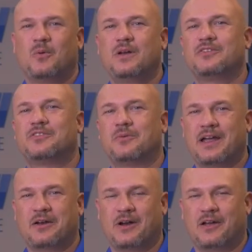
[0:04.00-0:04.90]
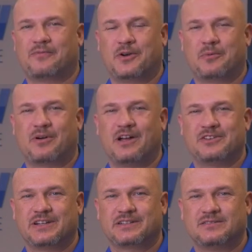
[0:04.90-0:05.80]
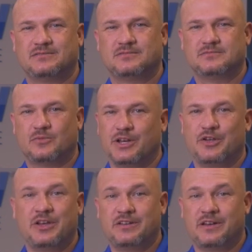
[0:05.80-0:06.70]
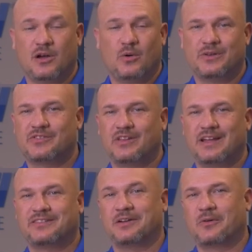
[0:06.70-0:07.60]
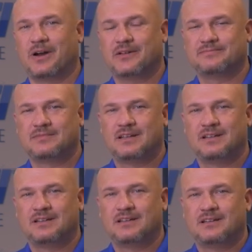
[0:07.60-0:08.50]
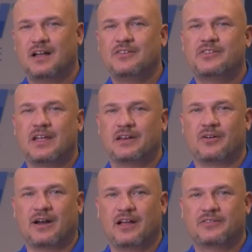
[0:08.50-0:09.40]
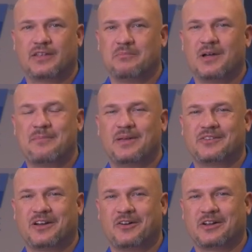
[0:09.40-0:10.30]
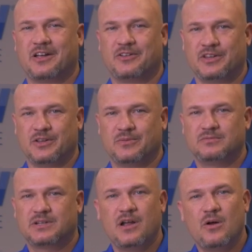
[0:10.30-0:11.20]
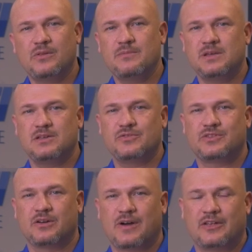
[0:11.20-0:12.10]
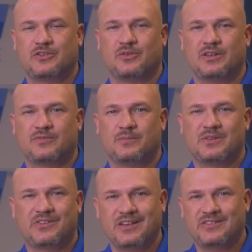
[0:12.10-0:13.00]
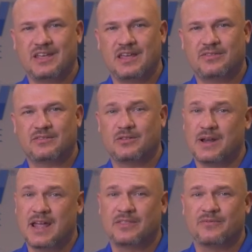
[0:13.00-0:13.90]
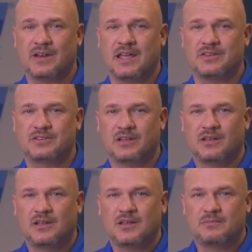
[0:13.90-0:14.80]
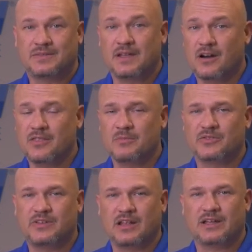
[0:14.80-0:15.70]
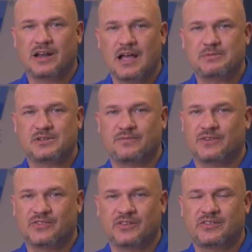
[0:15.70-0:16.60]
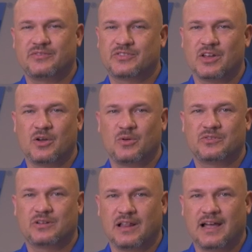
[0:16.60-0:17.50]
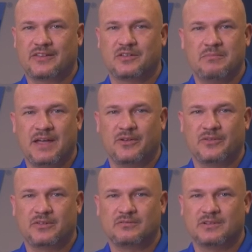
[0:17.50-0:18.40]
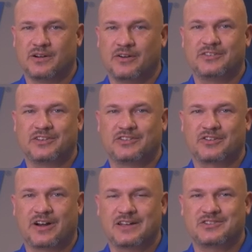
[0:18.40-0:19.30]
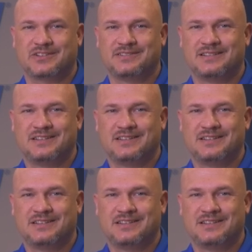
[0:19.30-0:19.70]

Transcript: What is the right grout for your project? What do you need to know when selecting a grout? Unsanded grouts like Mape's Keracolor U can only be used in grout joints from a 1/16 to an 1/8 of an inch, but they are the most delicate option for sensitive stones, glass, and metals that are easily scratched.